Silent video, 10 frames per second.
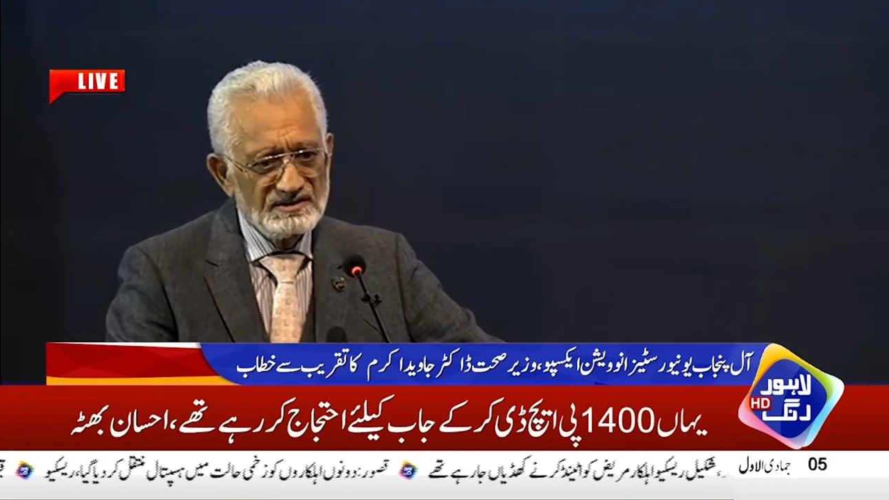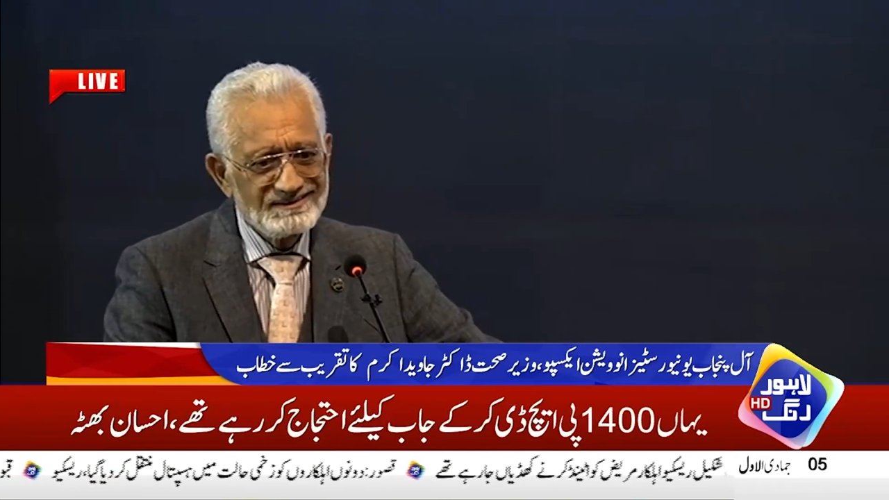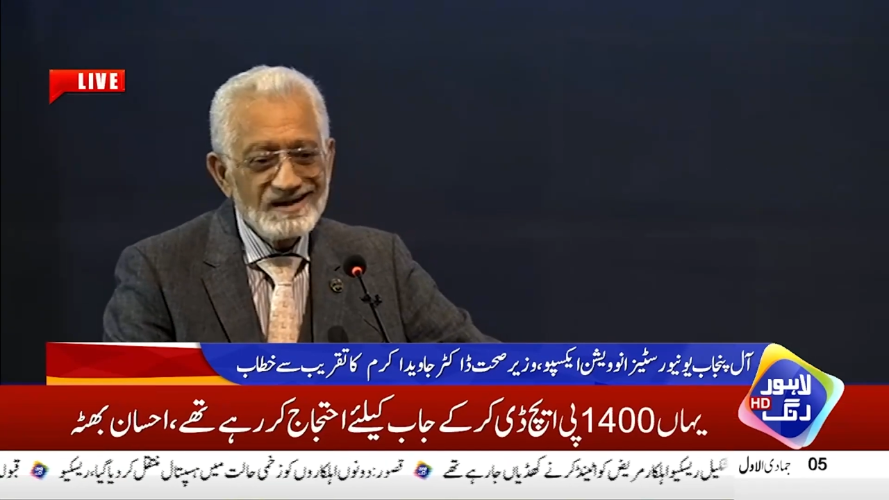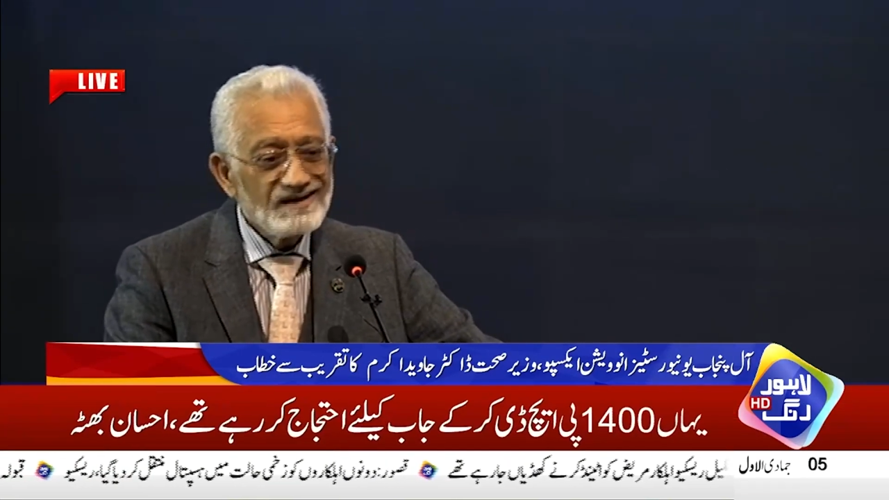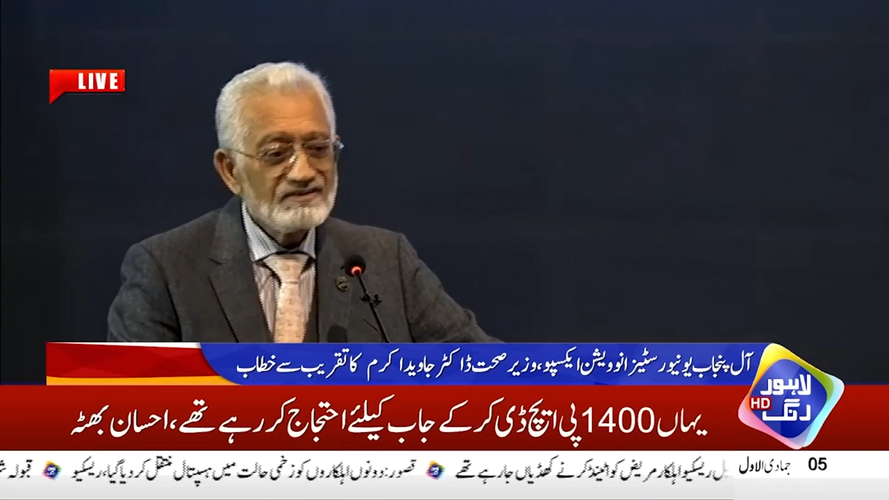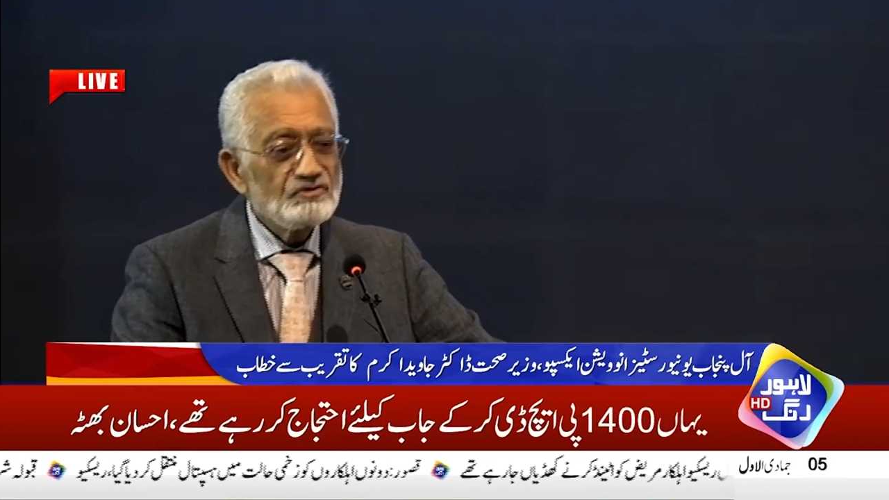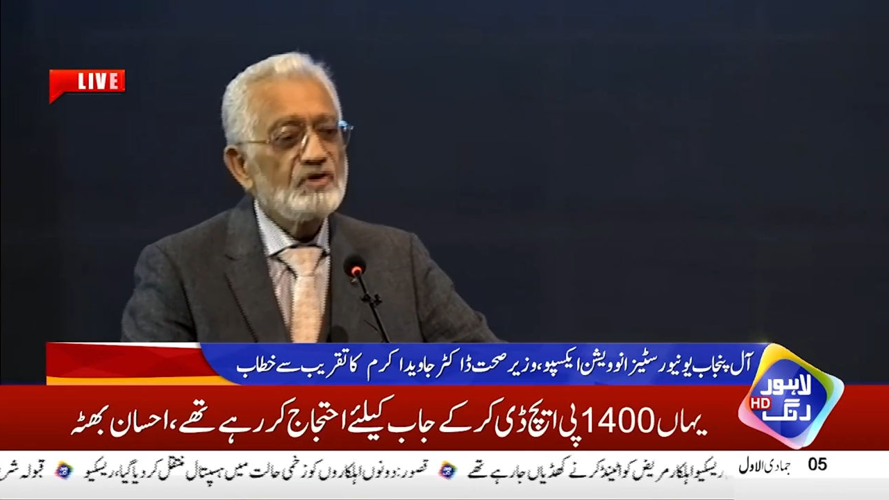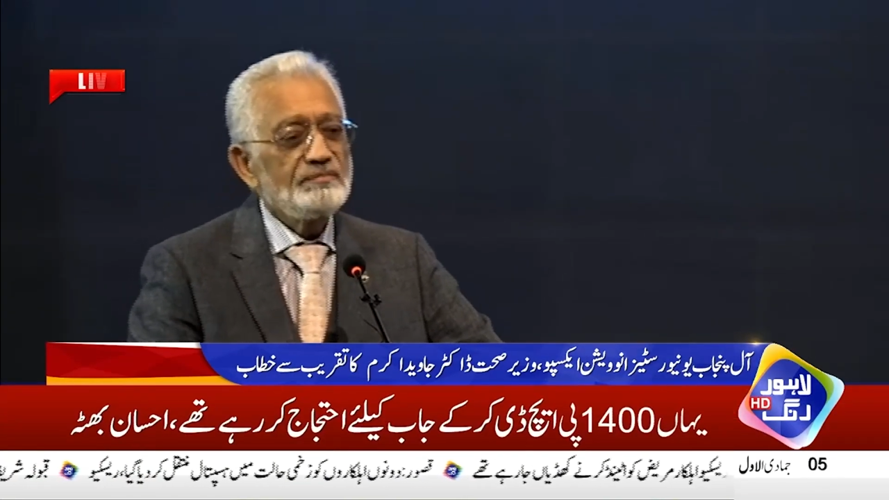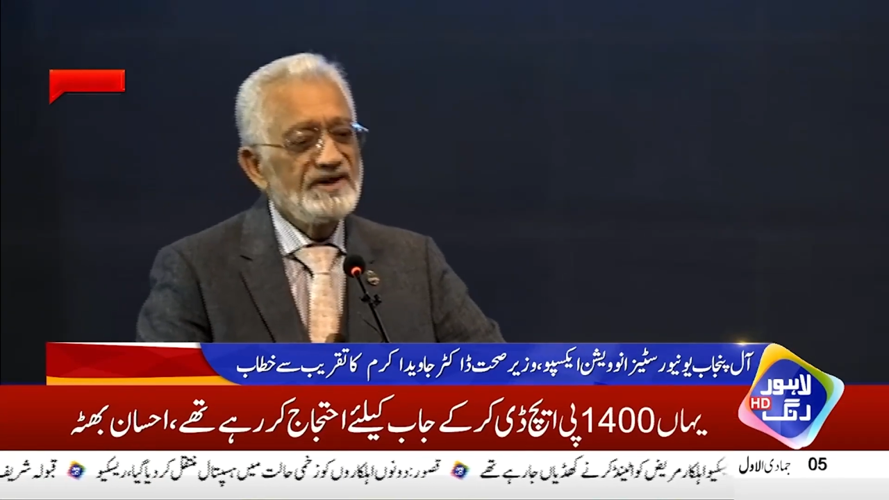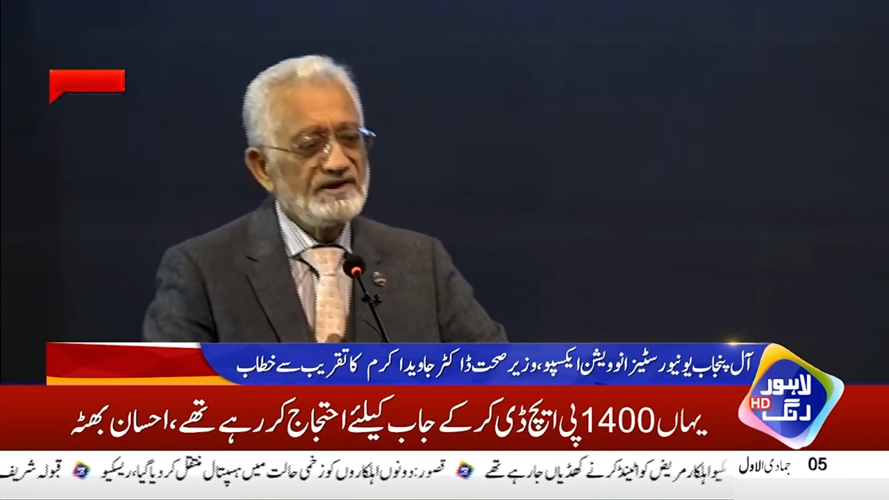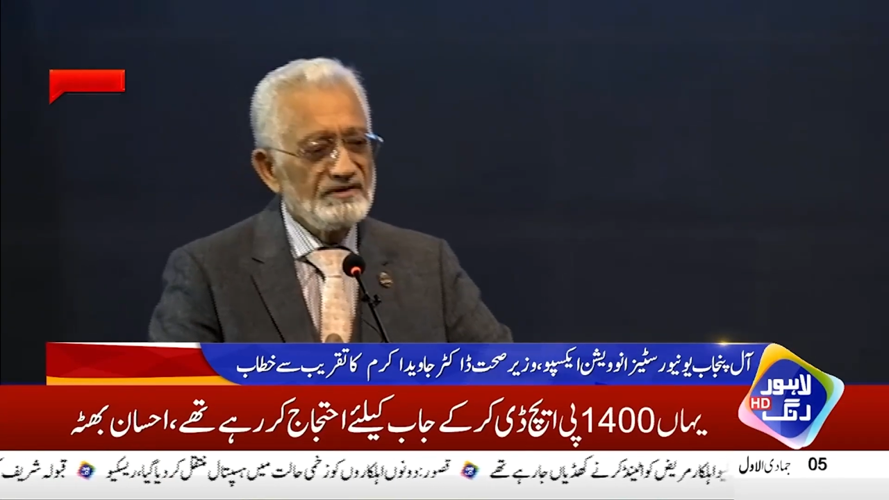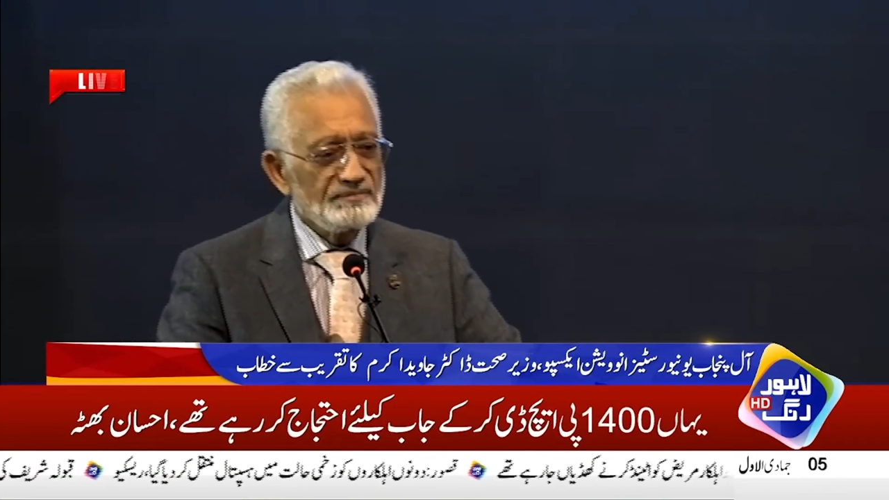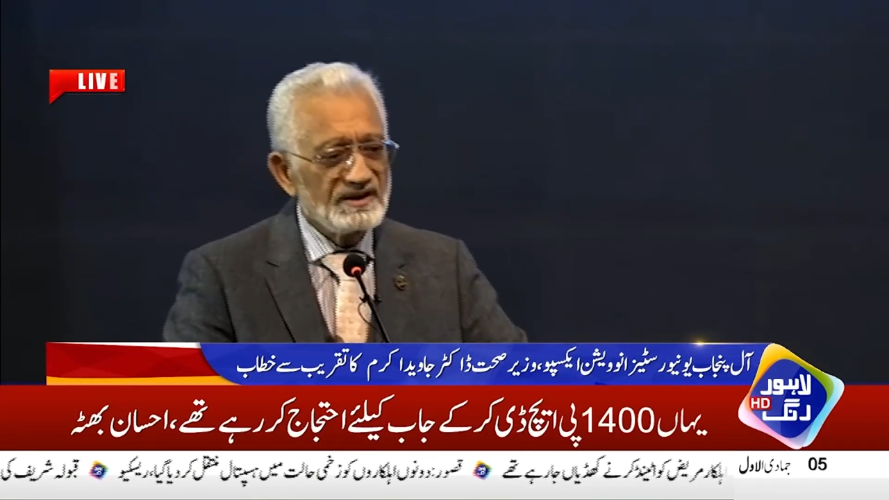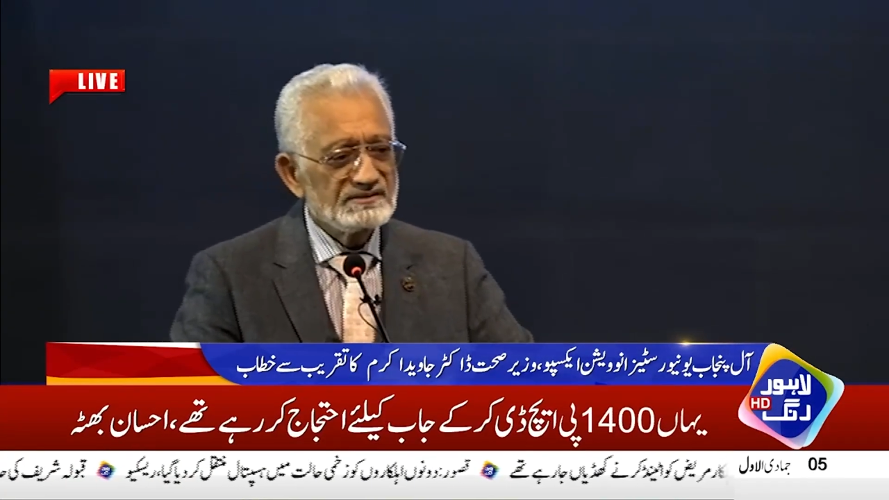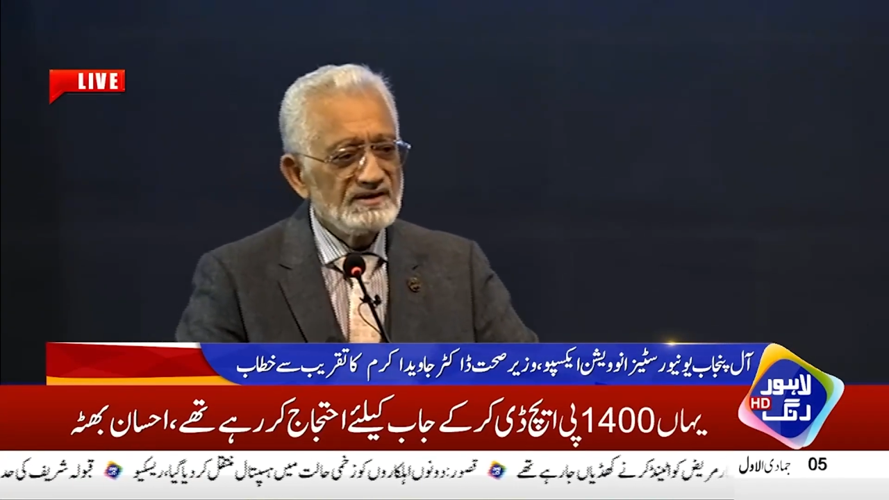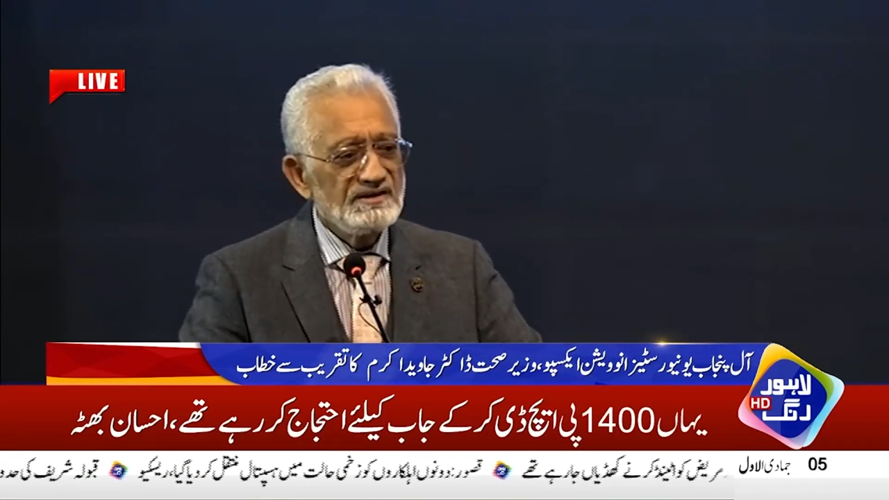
That is not made in Pakistan,